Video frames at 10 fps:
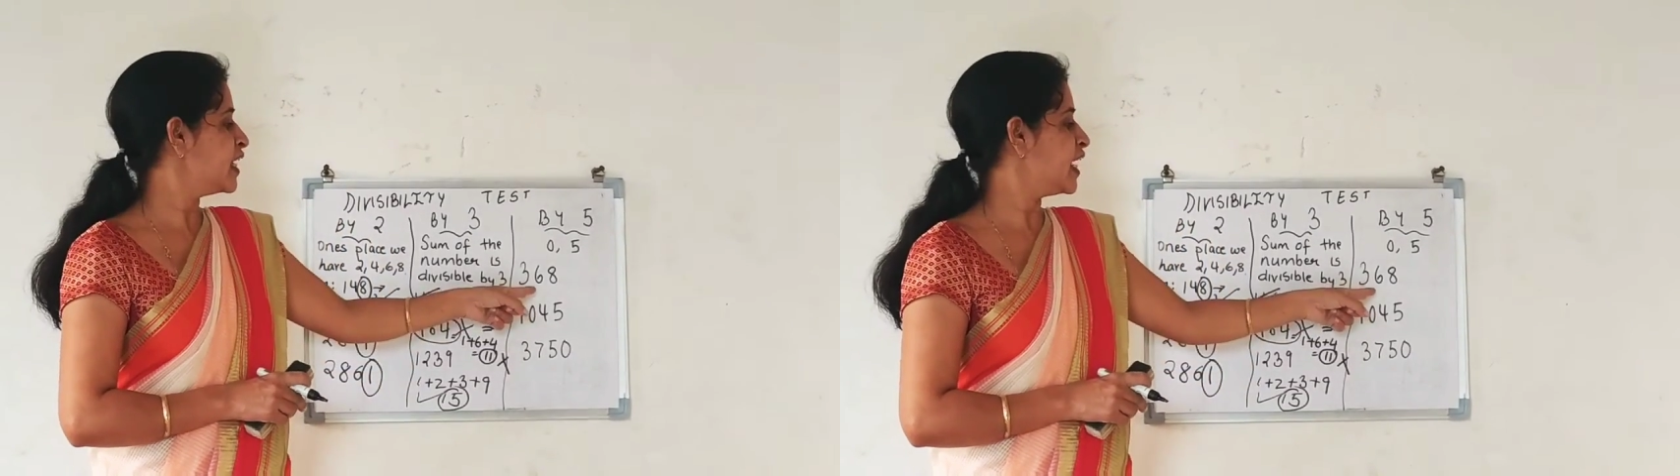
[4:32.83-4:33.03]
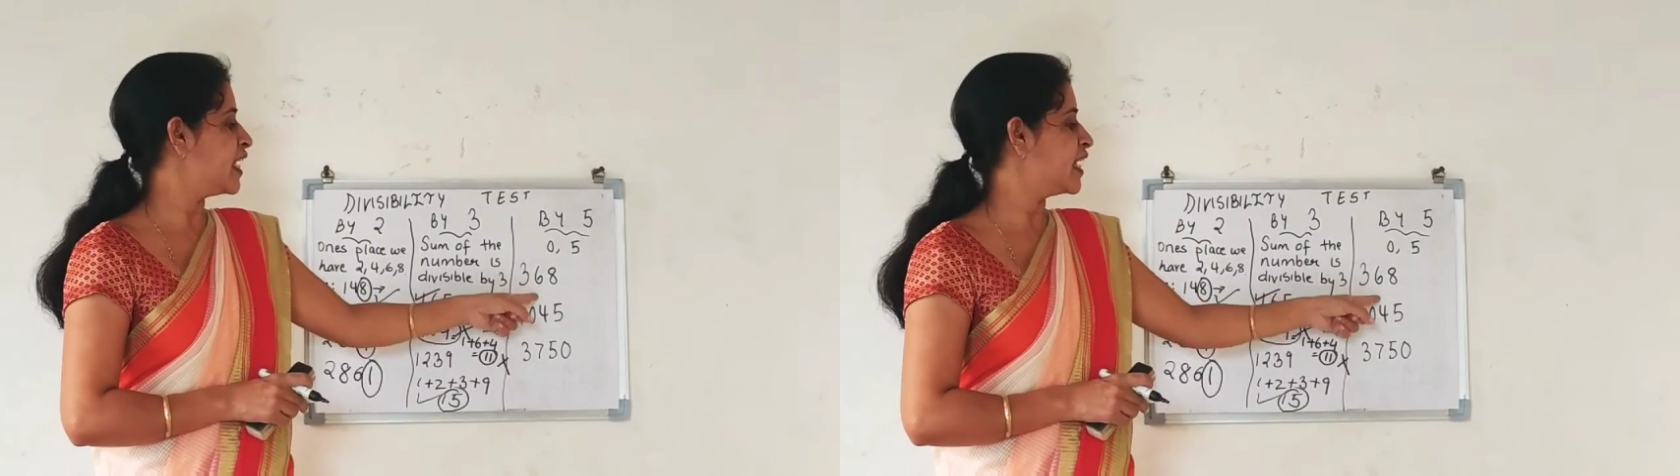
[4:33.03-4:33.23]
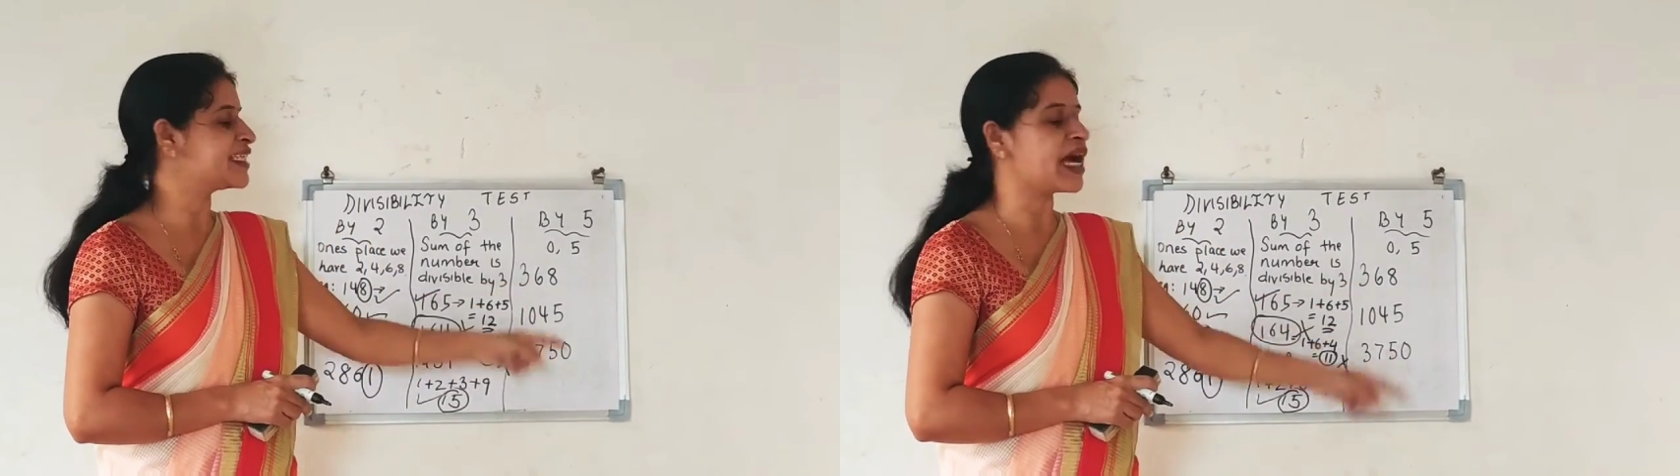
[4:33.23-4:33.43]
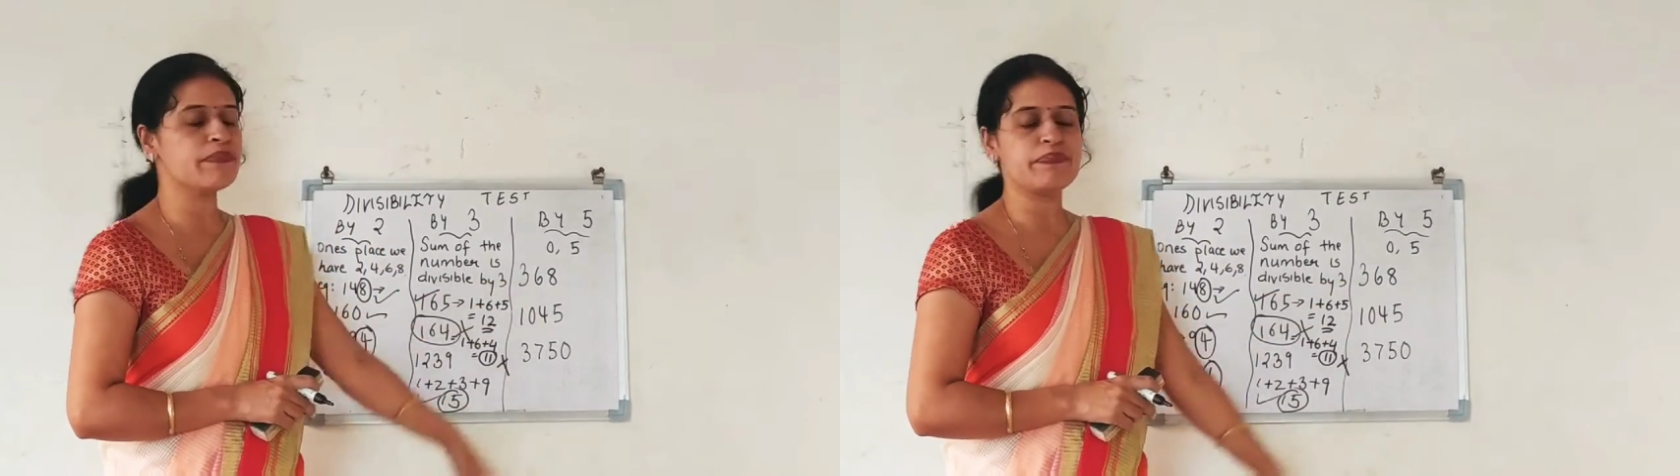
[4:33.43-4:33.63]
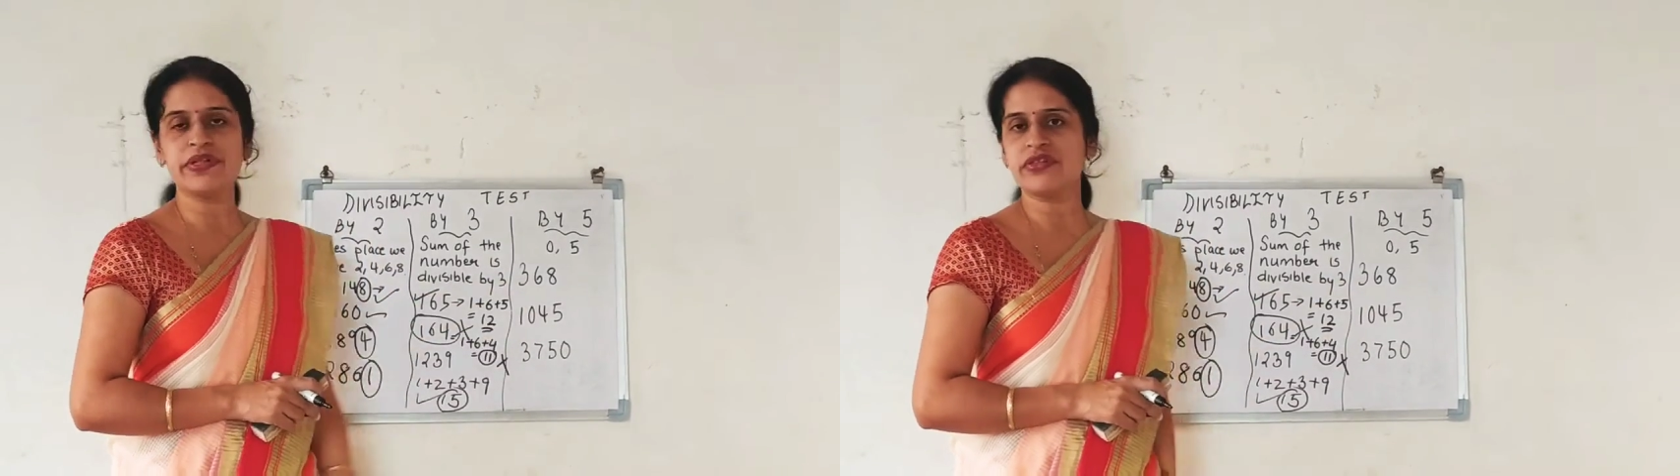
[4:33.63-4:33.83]
See an
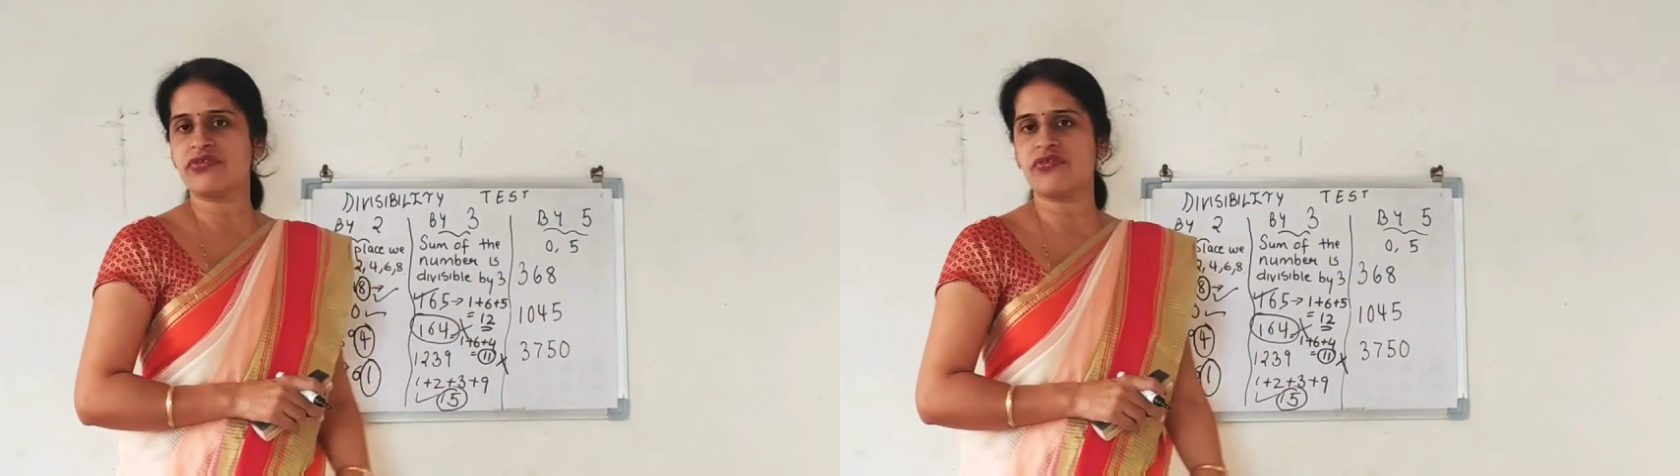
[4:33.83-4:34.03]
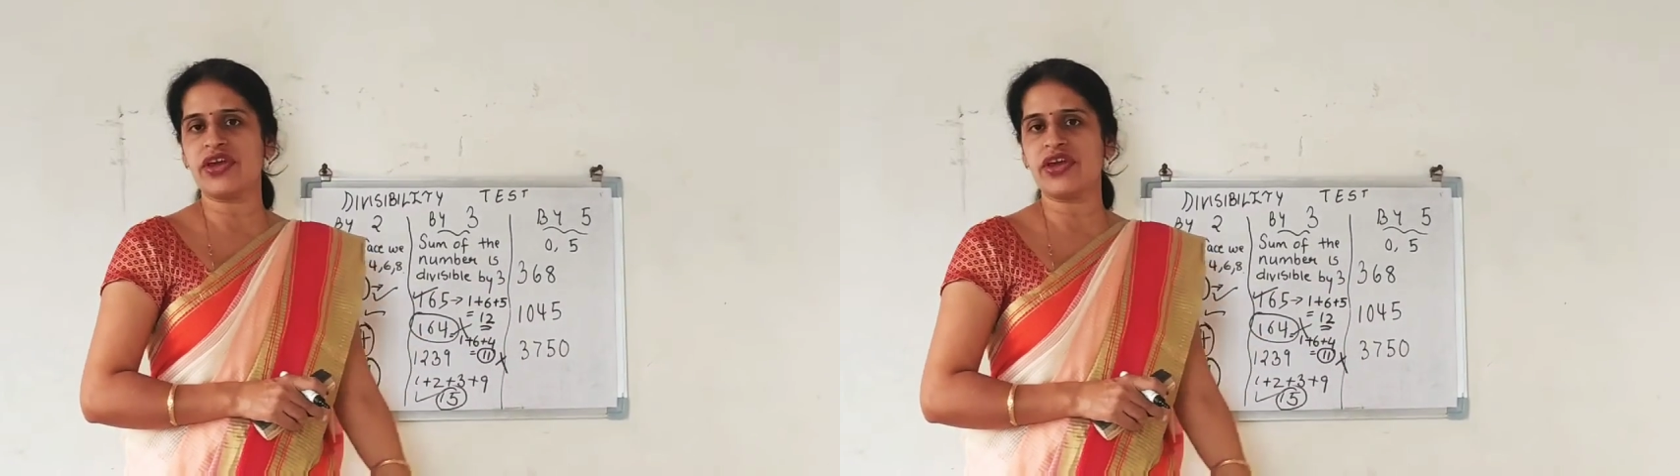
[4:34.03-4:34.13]
example